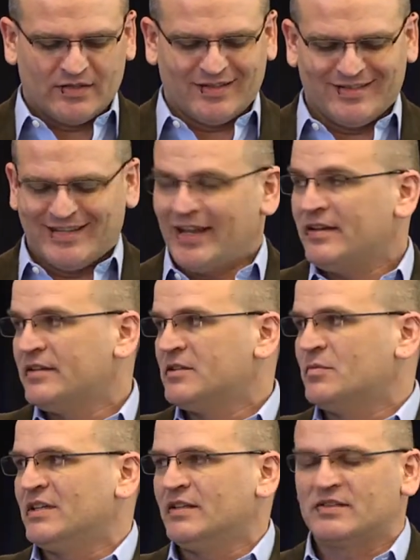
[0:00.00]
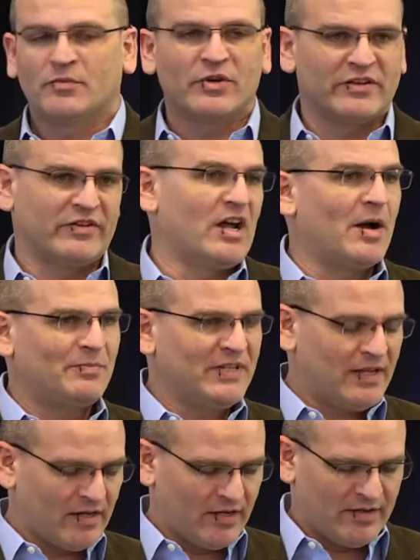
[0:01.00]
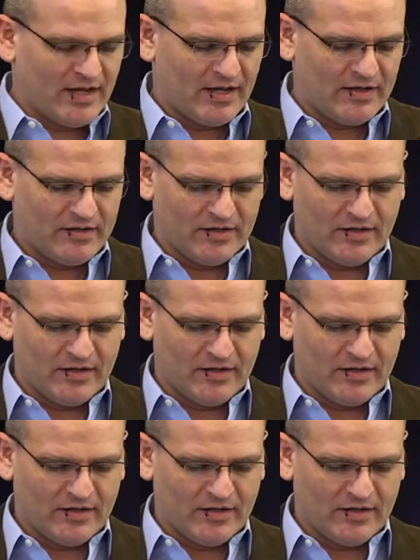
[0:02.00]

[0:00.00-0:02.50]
intended to be somewhat of an update on that,